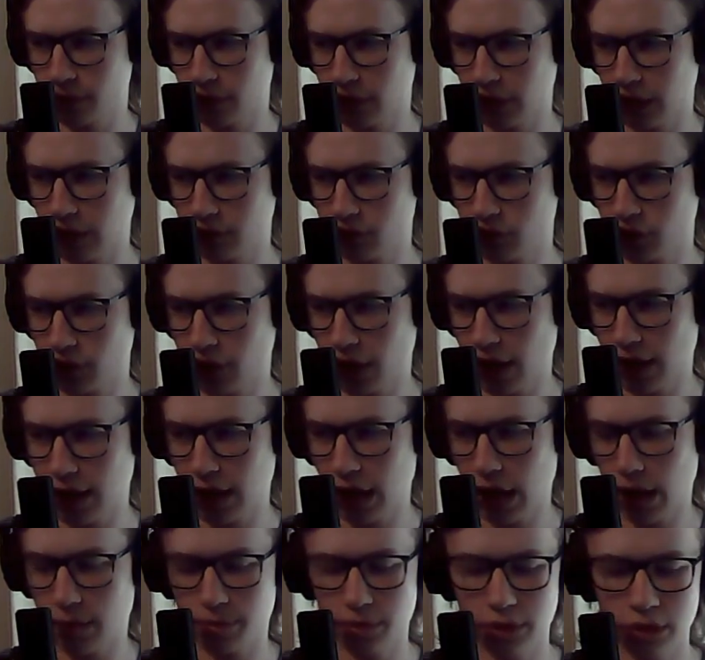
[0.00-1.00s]
after that
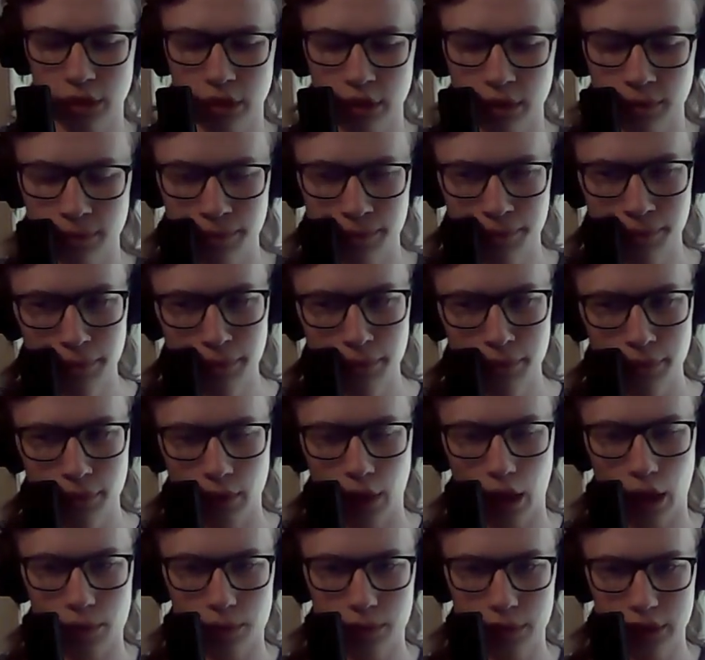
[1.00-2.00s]
happened,
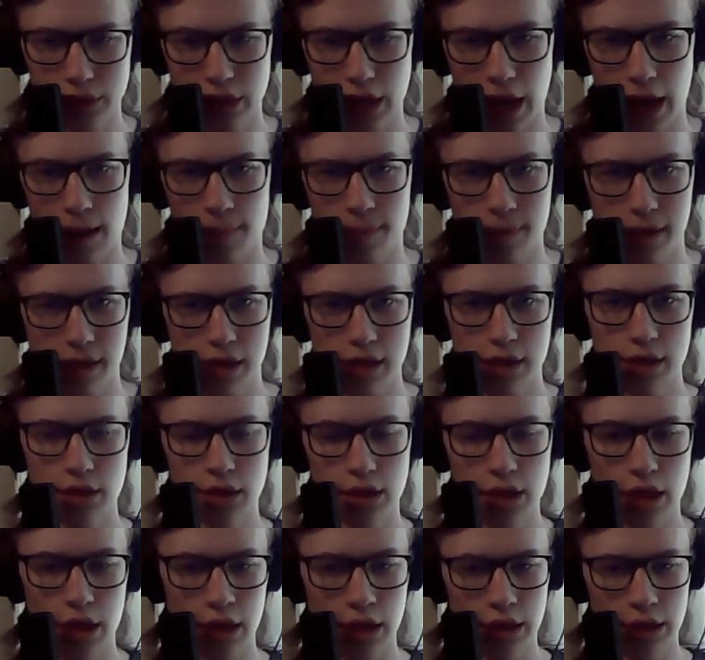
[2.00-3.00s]
I was happy,
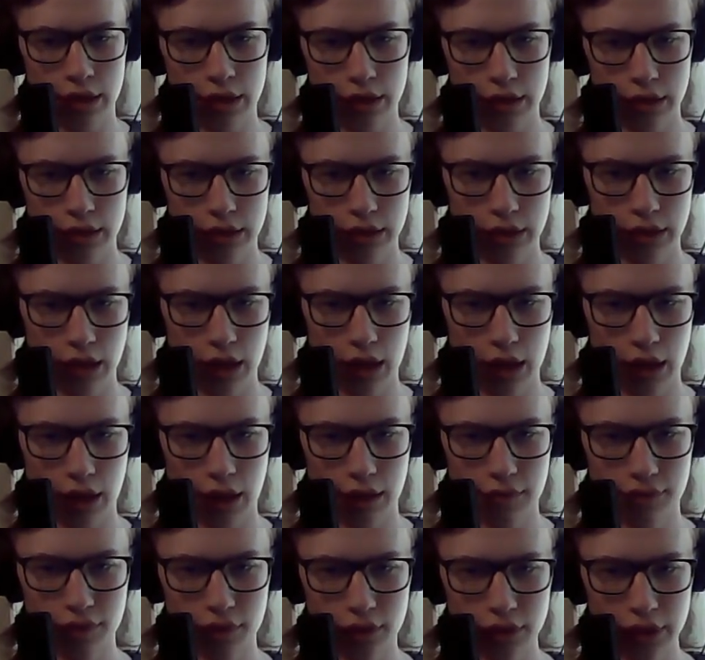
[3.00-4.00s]
and
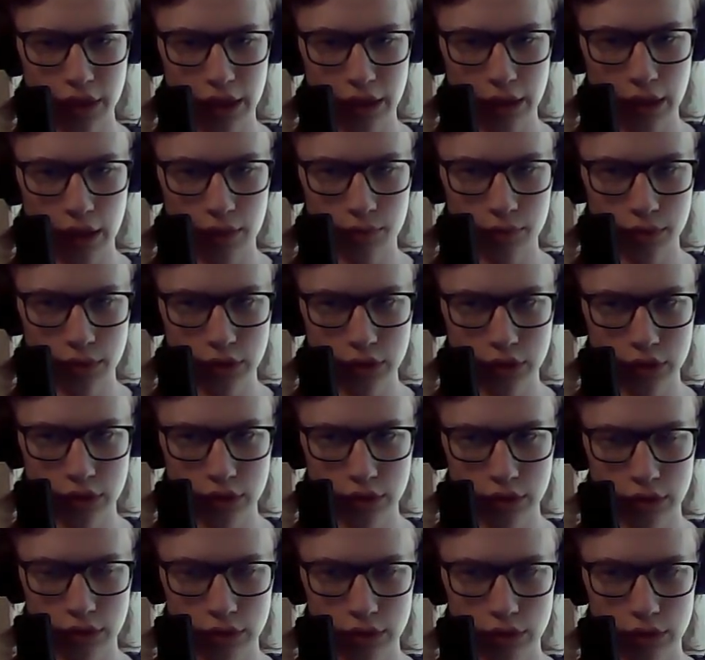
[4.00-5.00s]
I felt like I
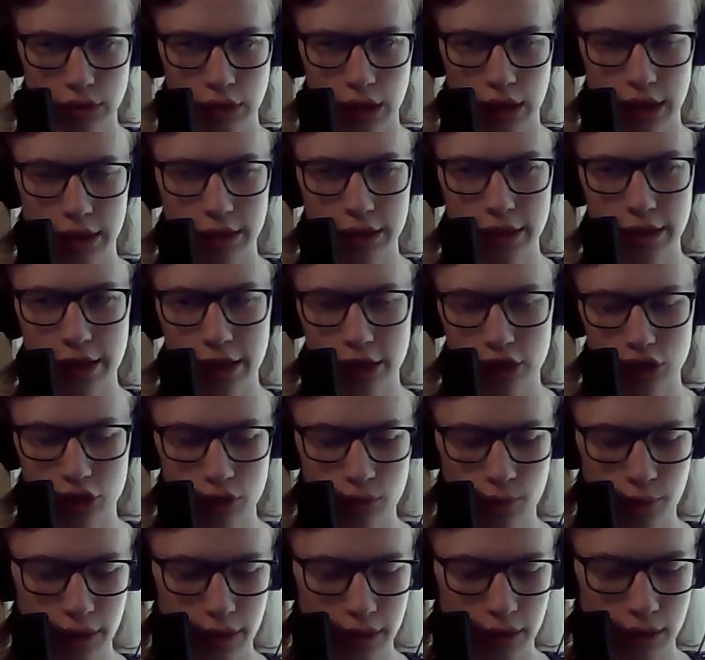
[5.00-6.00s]
had a
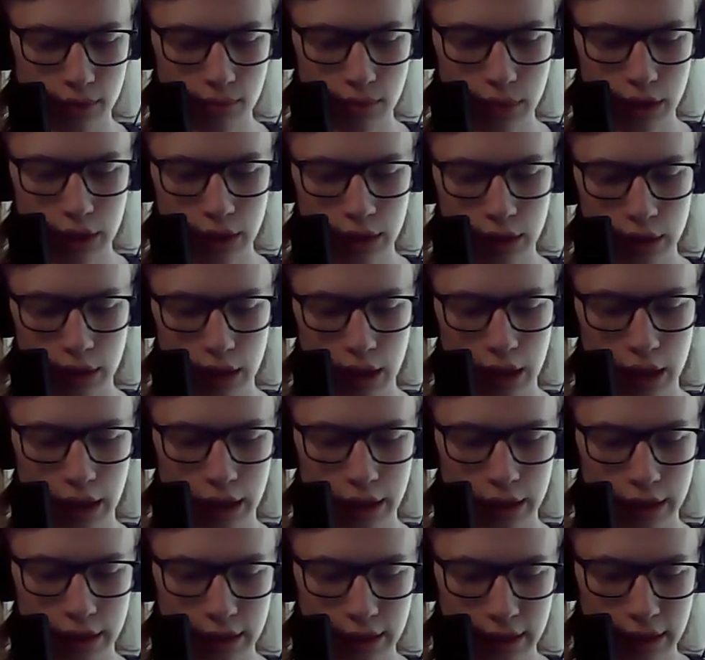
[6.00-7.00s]
connection with him,
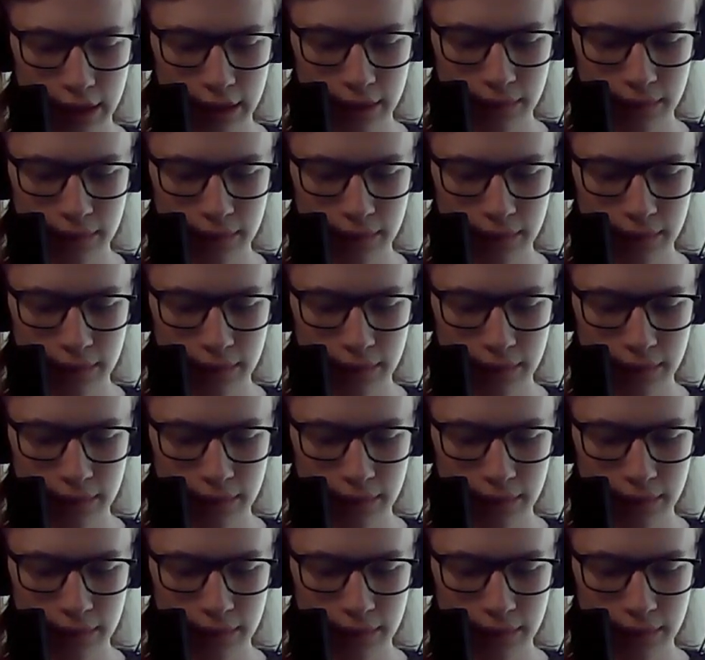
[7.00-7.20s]
and